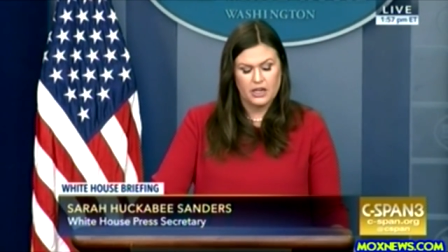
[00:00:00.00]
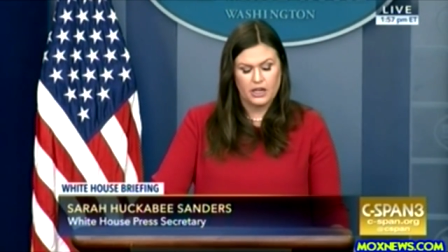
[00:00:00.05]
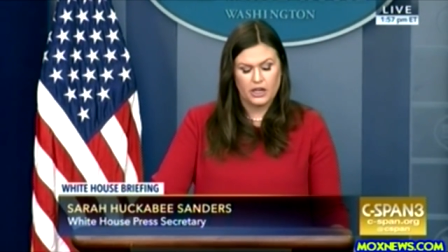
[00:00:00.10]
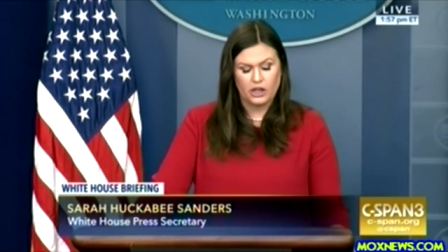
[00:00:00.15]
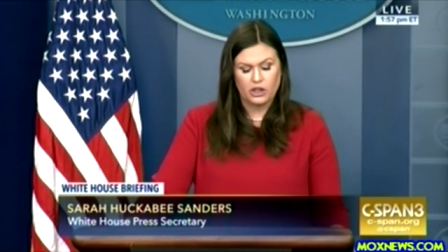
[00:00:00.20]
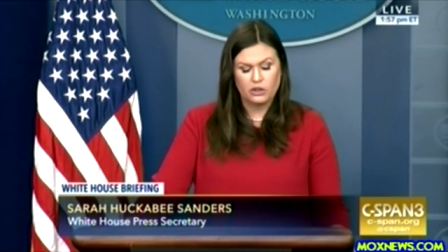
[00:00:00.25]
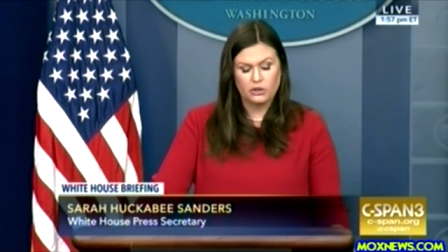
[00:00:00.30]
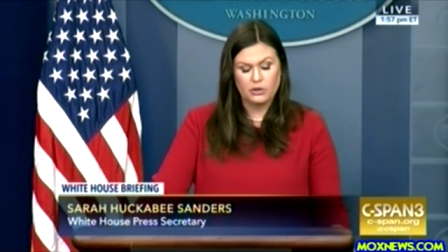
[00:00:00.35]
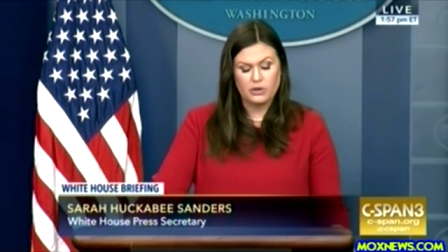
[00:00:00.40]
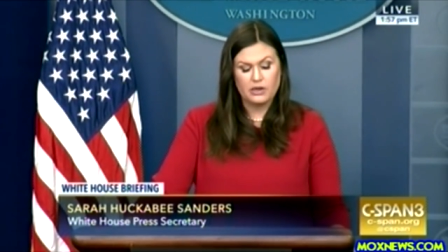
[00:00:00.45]

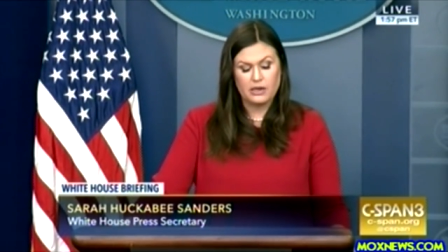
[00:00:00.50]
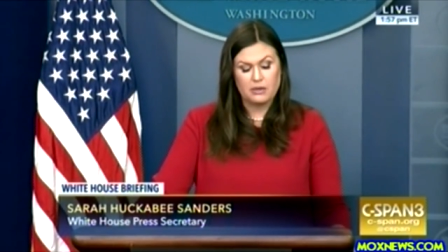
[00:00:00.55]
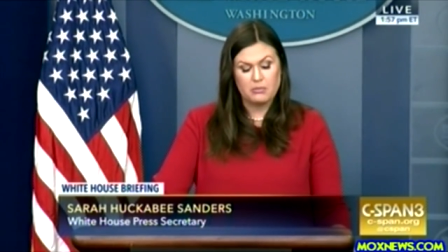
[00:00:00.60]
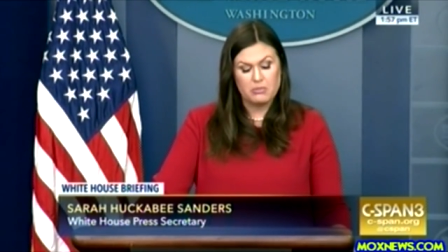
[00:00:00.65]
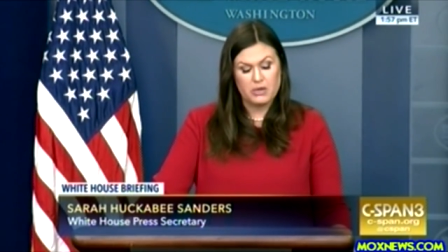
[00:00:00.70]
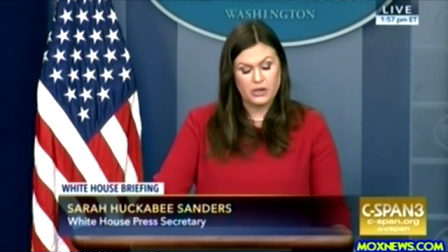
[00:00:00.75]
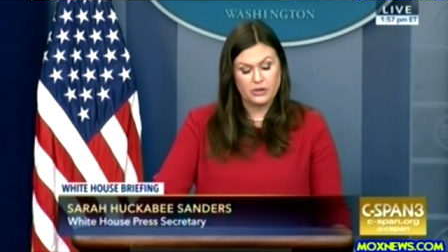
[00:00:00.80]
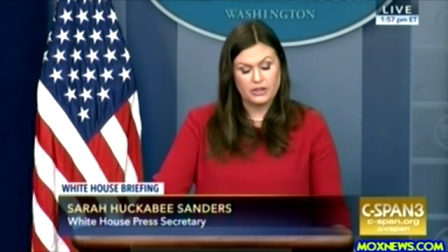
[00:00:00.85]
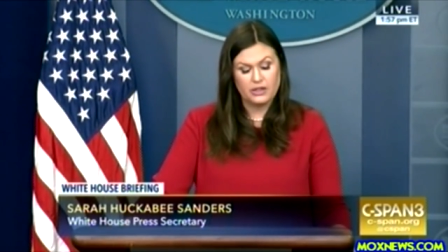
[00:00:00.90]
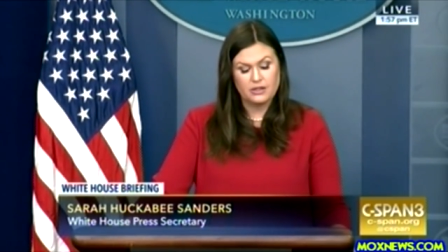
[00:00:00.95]
including
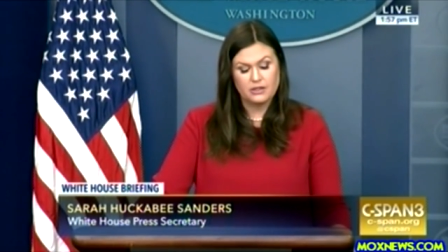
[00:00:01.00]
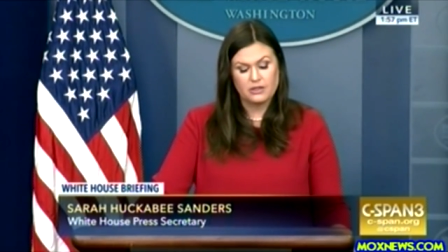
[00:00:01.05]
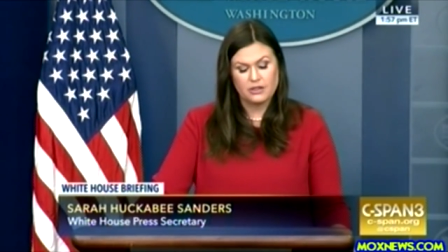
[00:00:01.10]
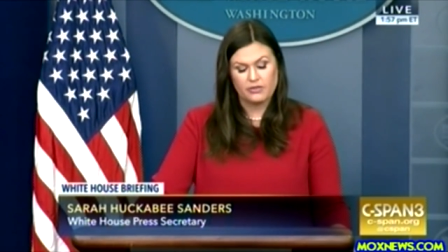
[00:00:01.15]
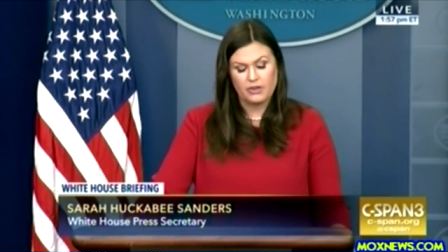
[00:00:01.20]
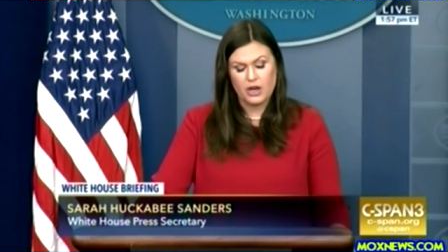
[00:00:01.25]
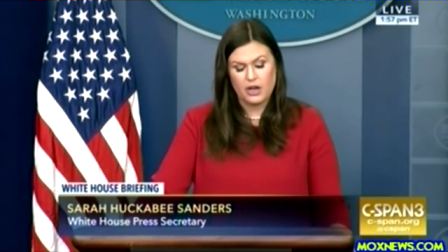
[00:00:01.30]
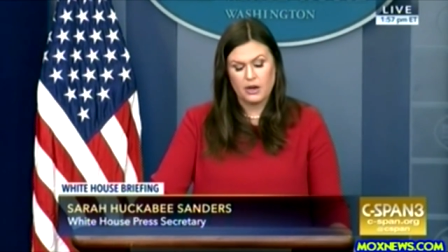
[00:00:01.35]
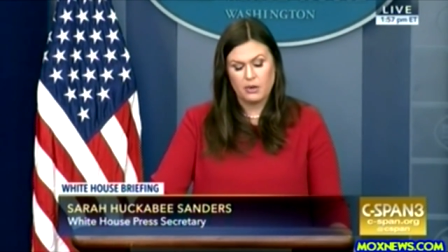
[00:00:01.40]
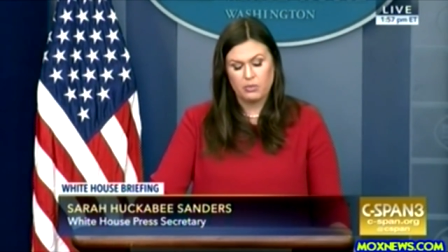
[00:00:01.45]
millions
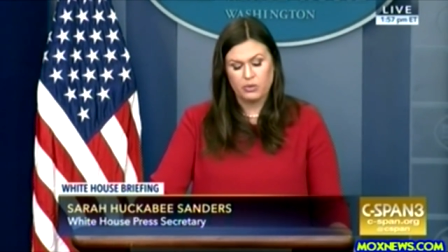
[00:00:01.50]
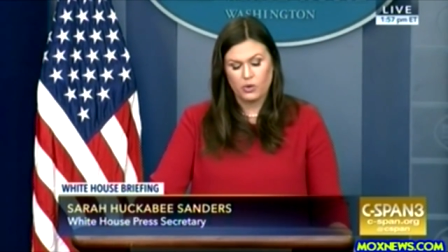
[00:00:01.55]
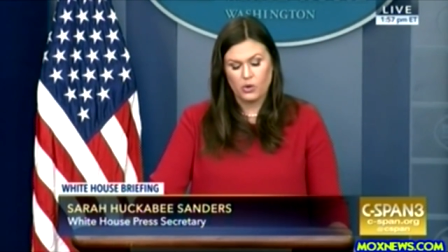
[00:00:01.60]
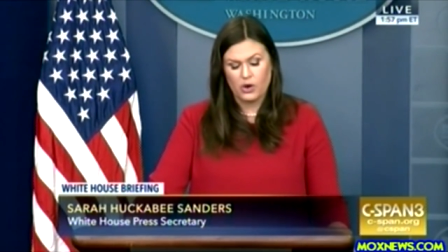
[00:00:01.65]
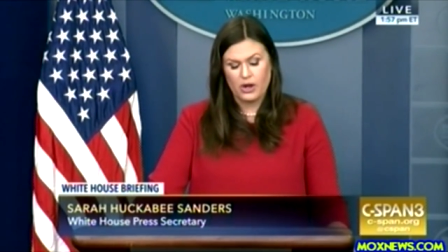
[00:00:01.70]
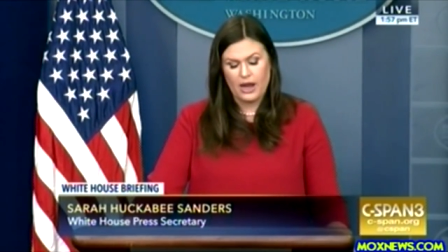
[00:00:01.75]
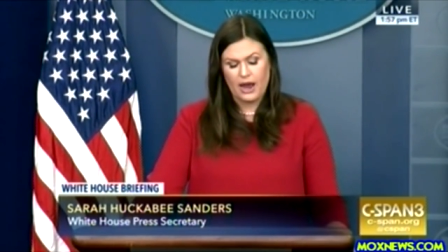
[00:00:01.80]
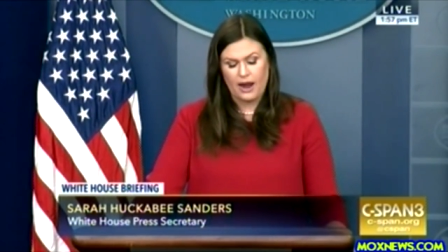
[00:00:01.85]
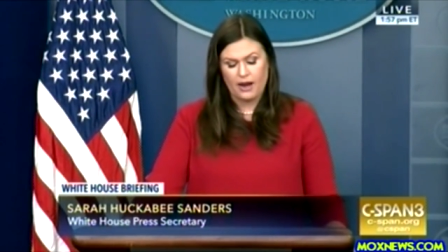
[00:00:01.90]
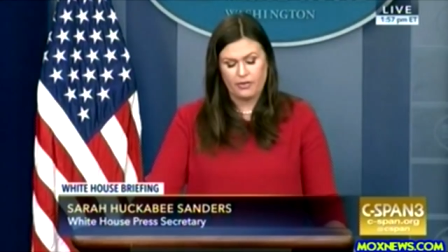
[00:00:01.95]
of
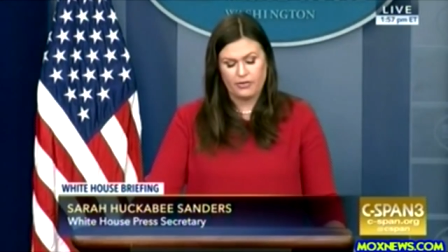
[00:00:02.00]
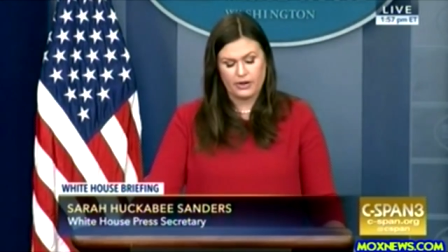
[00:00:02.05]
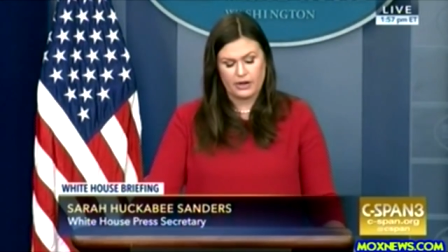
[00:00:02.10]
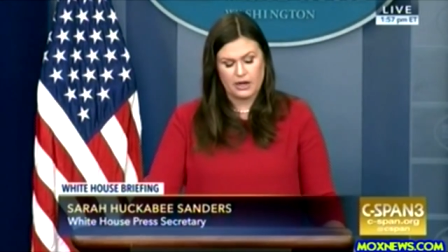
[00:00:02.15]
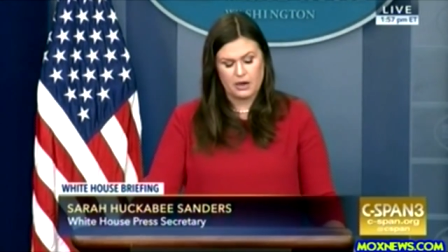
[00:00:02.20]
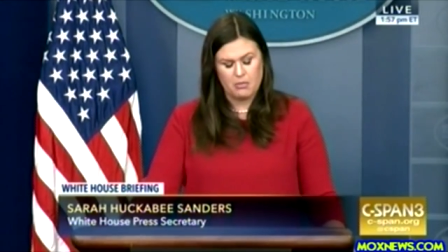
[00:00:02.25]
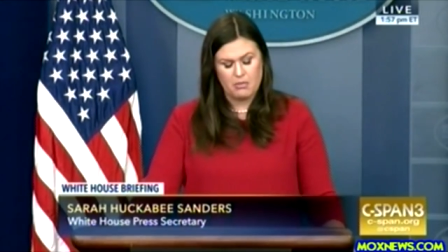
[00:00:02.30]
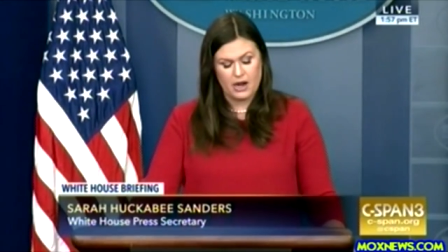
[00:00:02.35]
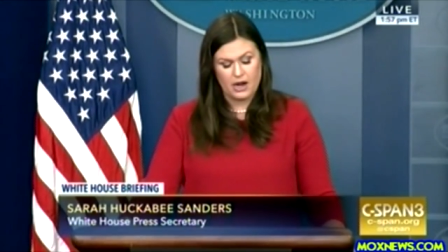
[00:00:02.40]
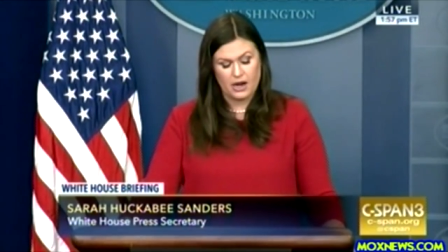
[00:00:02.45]
unemployed
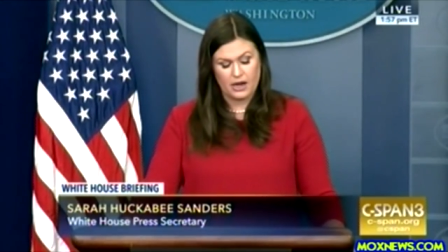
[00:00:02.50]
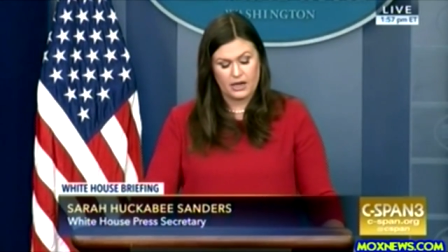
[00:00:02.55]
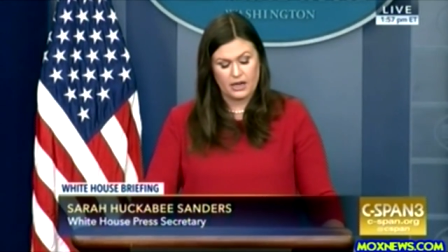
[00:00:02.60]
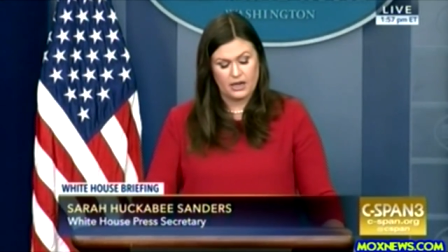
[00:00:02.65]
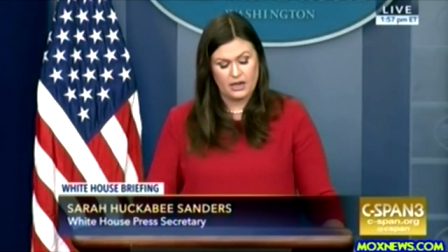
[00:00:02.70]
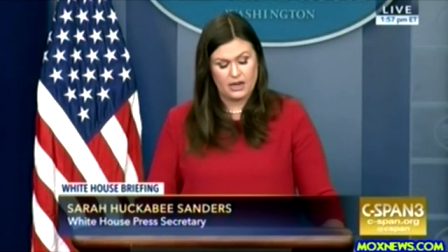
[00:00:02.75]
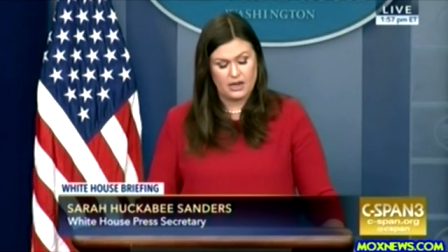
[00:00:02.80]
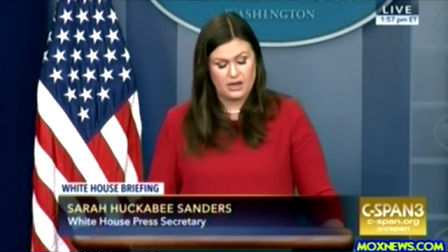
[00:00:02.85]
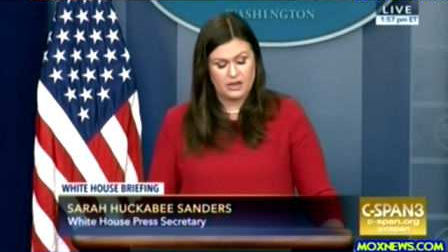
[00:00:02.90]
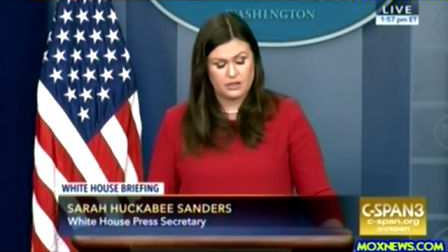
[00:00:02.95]
African
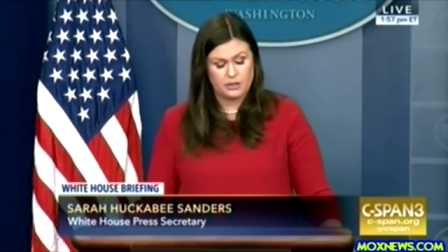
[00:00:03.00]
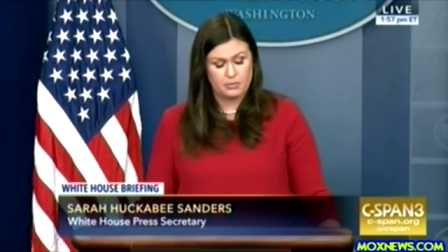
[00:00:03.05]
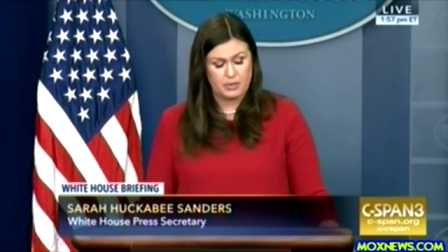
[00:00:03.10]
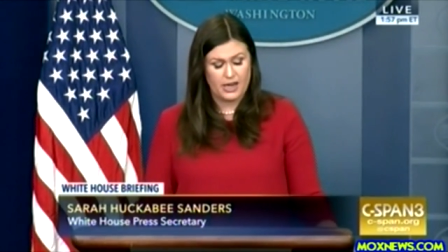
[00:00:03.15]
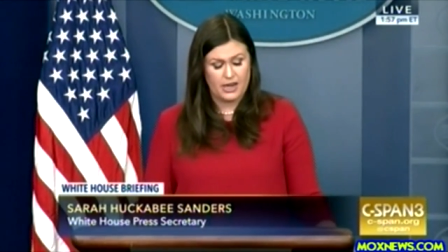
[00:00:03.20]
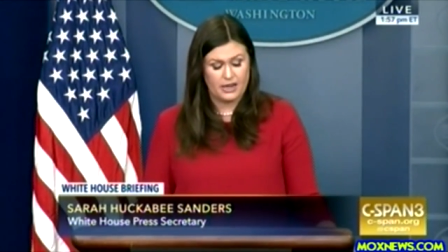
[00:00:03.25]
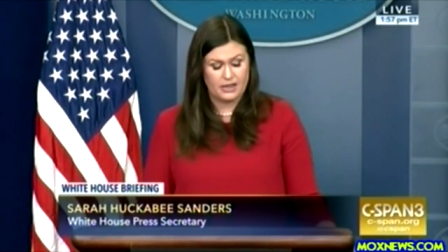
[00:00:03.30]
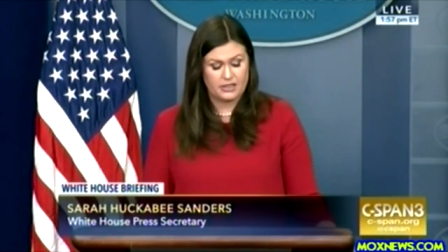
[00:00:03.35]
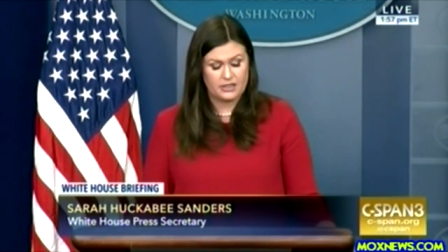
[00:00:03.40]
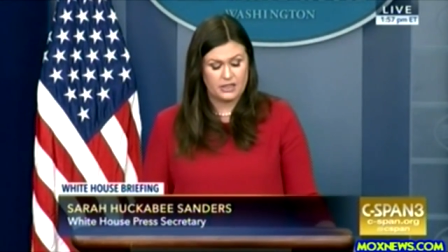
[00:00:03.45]
American and
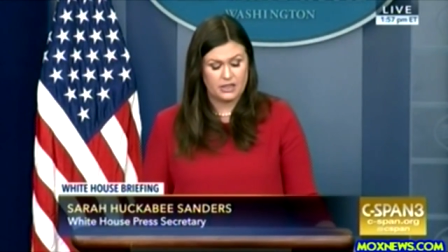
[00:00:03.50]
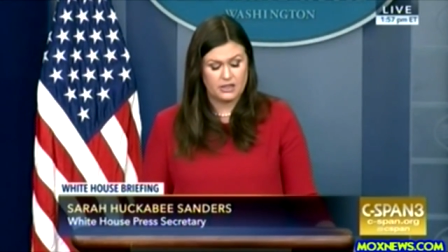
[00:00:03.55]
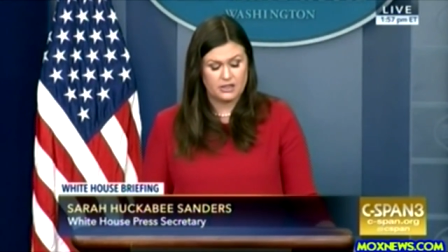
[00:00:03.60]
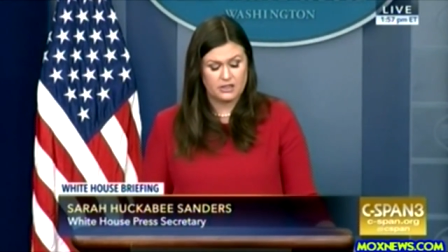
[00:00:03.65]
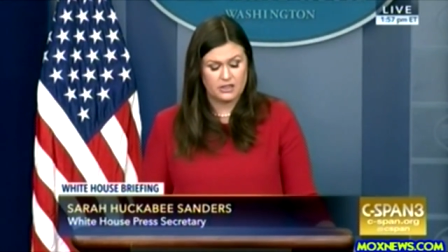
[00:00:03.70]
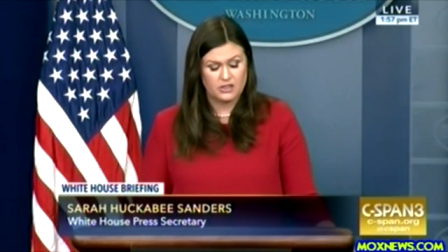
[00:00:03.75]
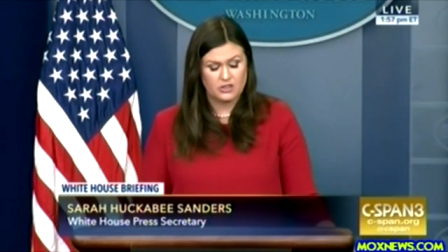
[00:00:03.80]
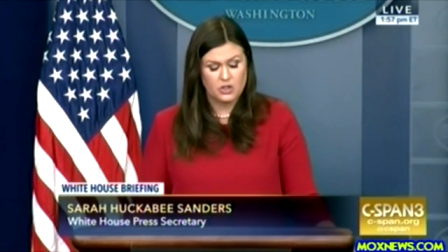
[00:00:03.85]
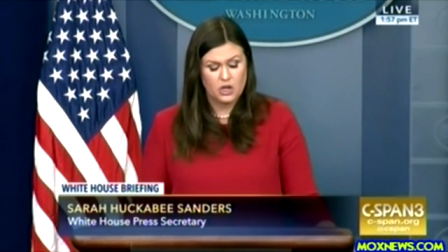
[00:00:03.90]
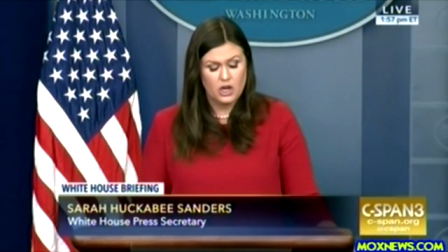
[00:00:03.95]
Hispanic
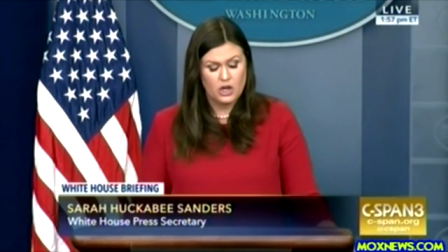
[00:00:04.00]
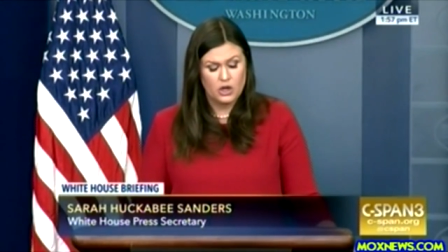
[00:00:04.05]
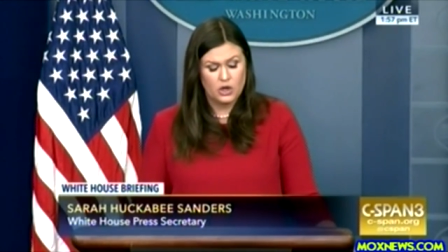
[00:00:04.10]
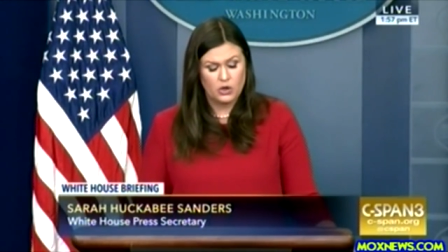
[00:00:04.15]
citizens